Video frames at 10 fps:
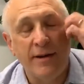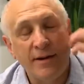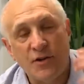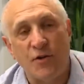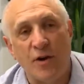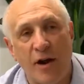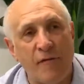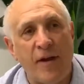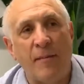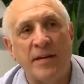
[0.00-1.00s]
Sure enough,
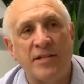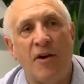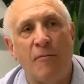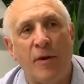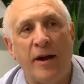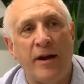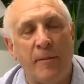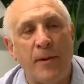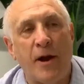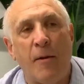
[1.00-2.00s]
found myself playing in a
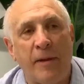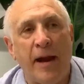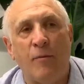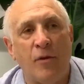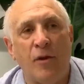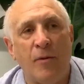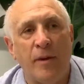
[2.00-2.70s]
pickup game with him.